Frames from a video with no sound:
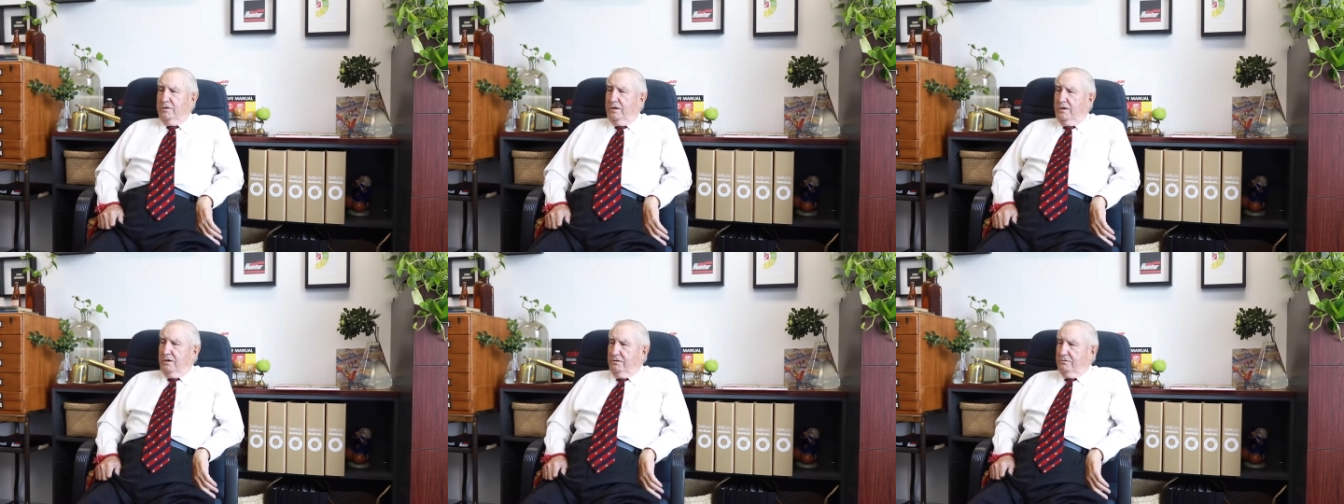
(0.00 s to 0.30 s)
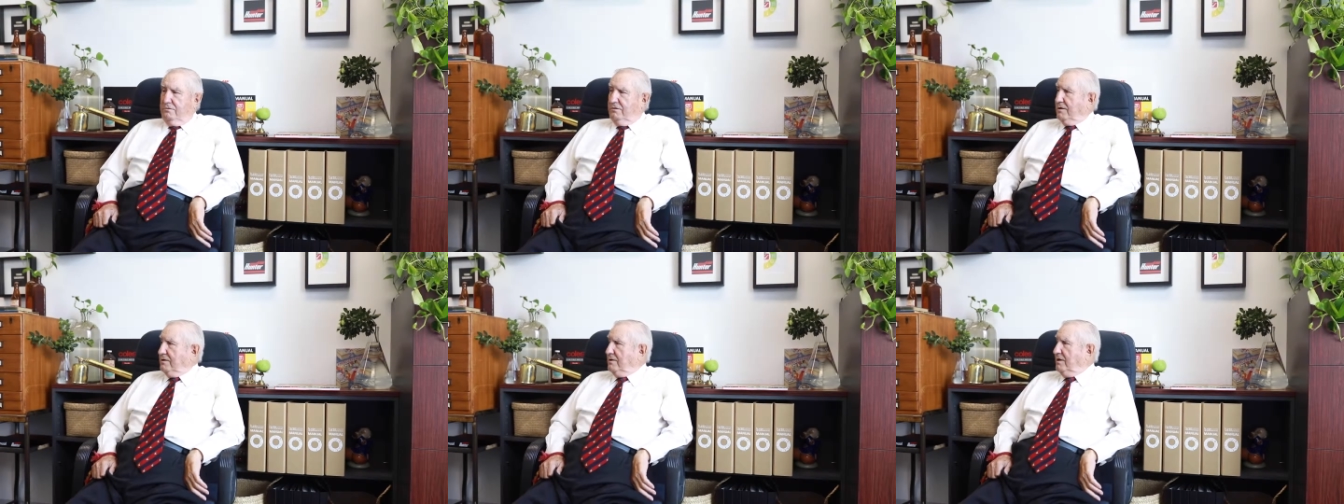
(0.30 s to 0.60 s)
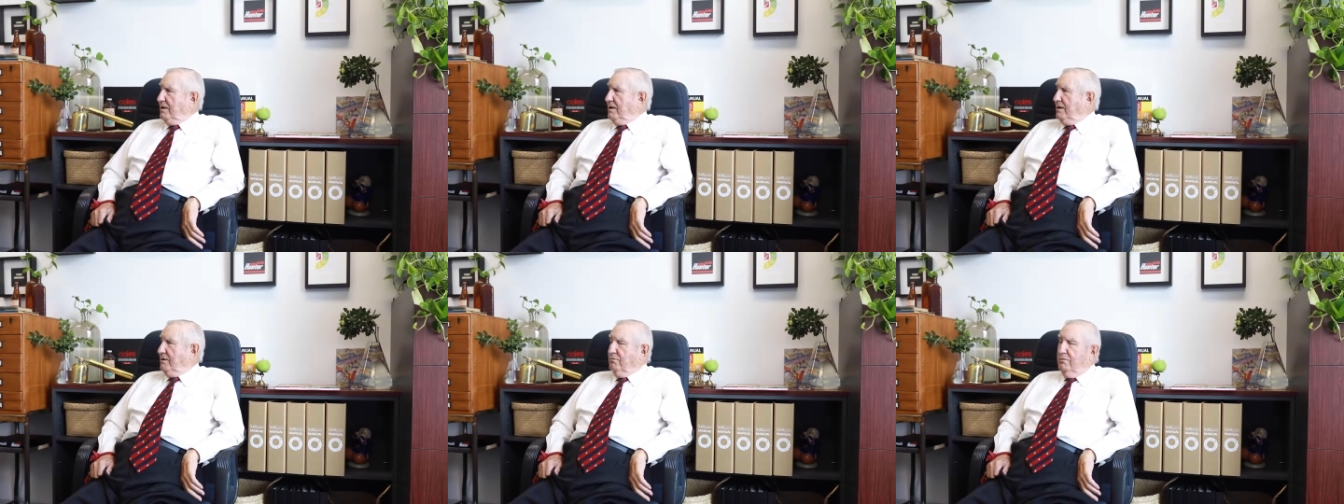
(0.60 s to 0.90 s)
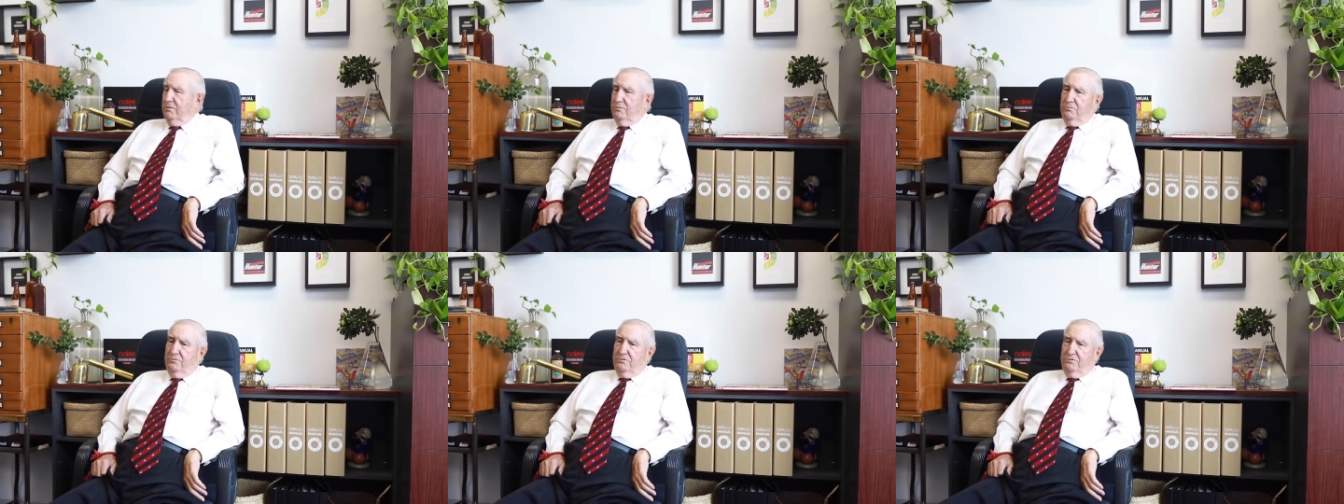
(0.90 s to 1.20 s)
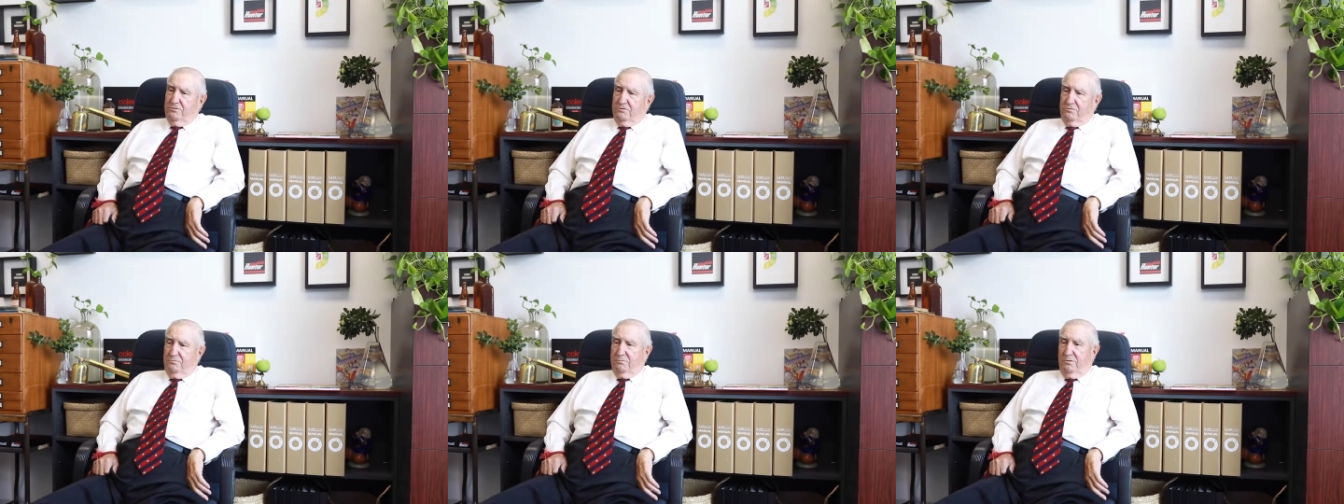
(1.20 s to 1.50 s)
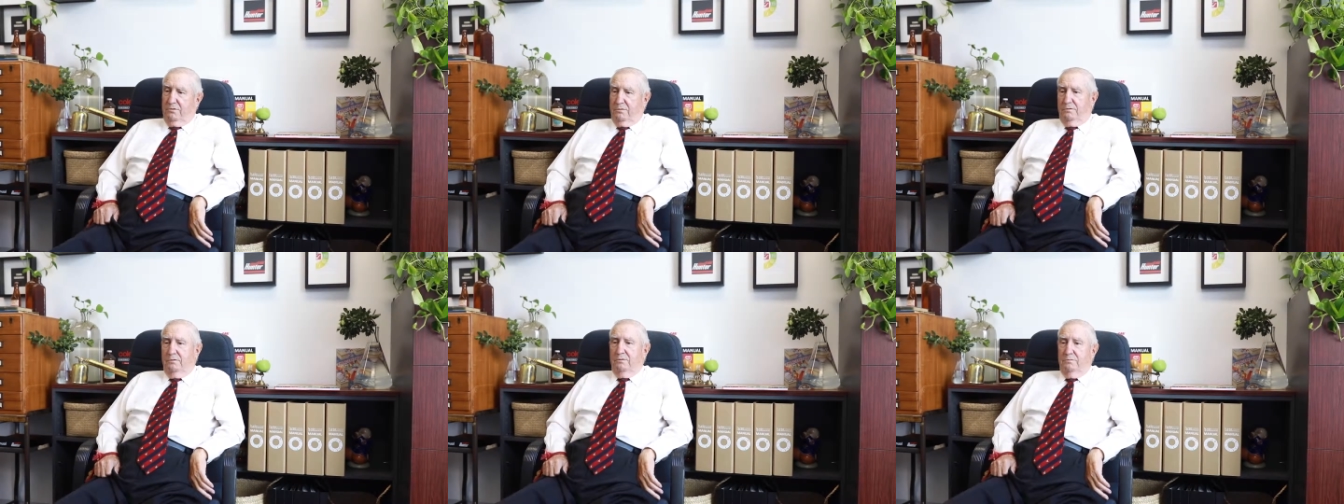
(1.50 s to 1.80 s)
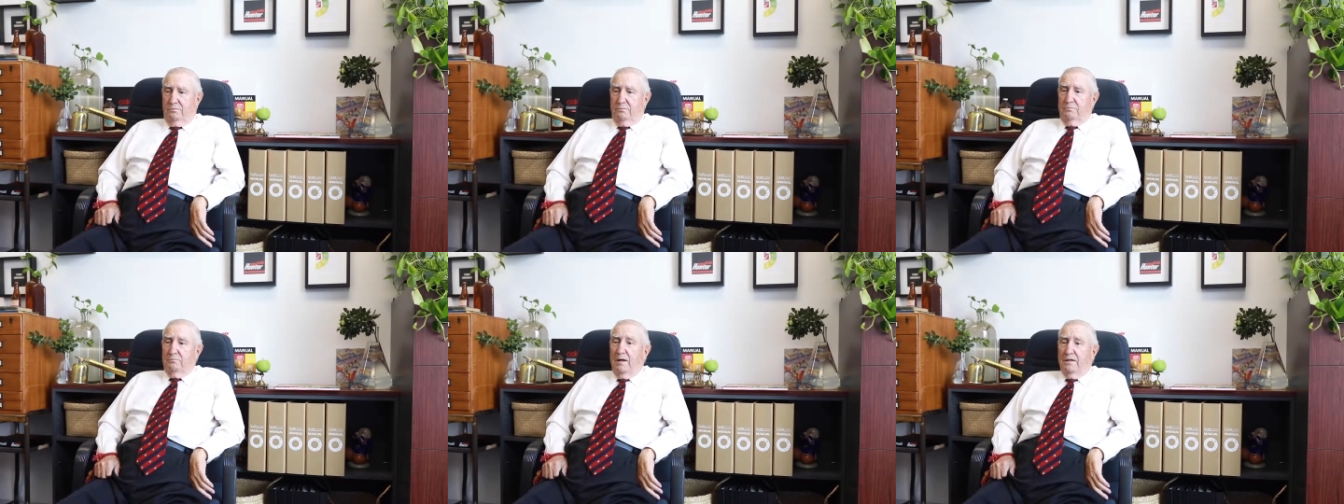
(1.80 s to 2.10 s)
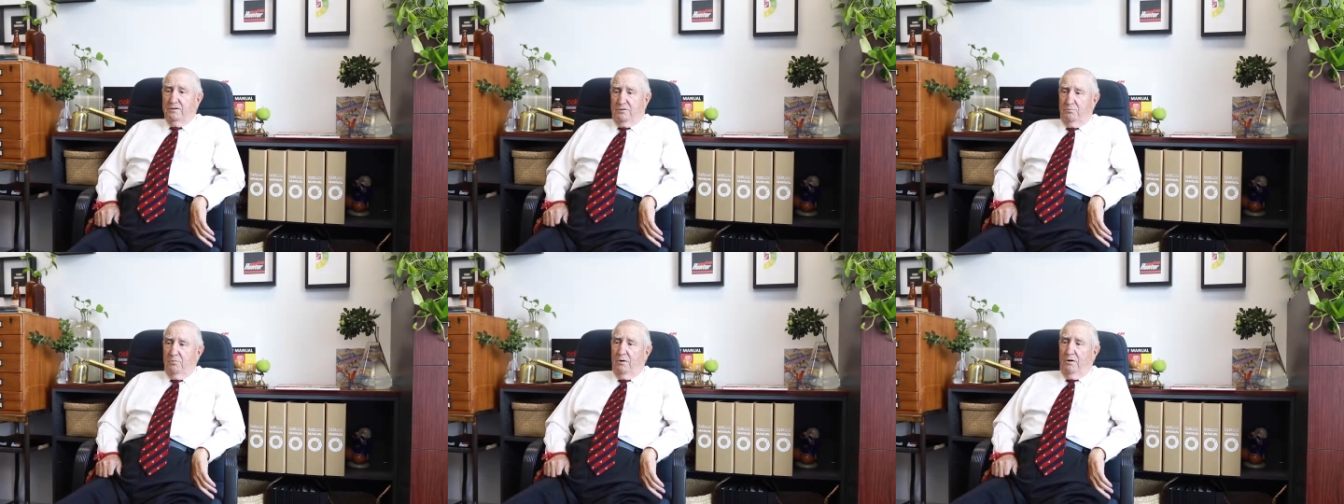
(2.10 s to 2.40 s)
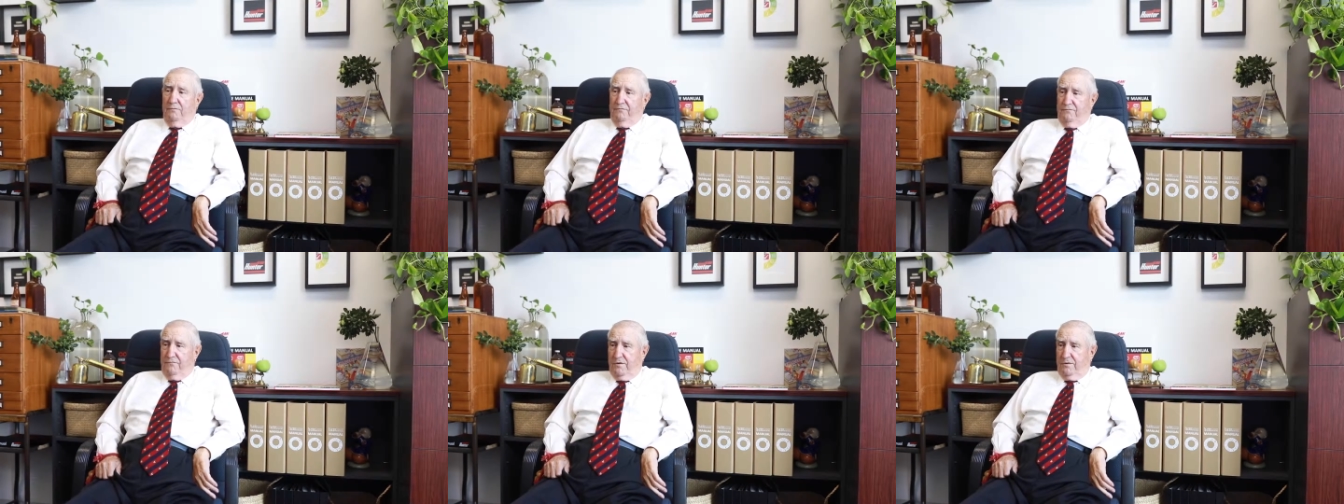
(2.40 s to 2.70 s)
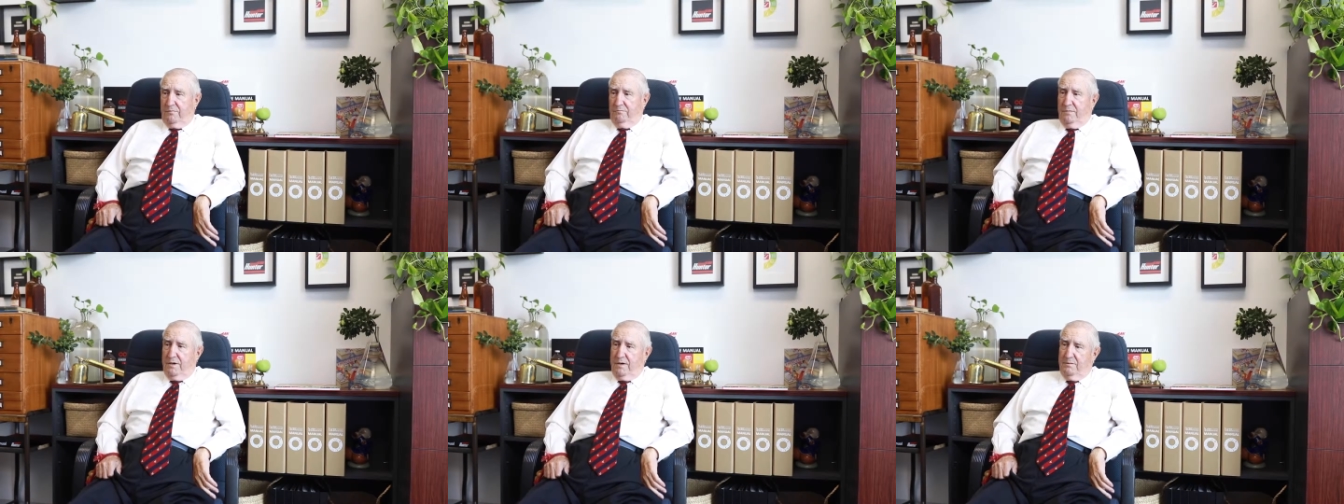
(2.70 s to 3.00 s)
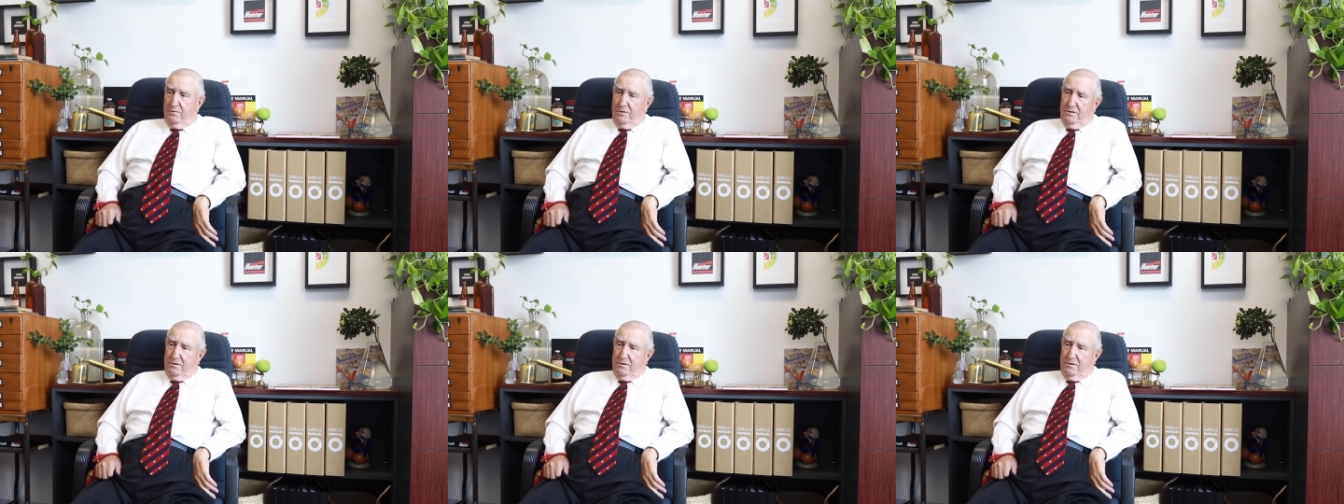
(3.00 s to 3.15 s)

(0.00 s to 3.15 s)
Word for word: I said, yeah, well, it was uh, much my fault, Mum.